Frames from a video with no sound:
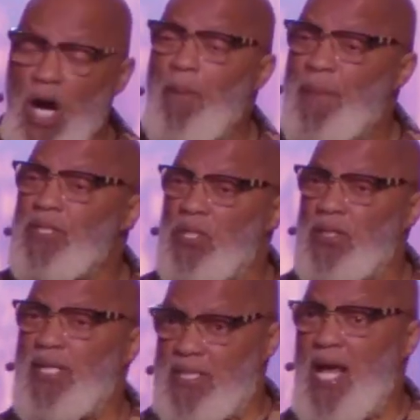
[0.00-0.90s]
Up
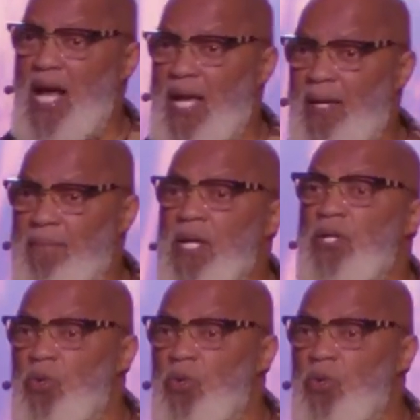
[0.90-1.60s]
until that time,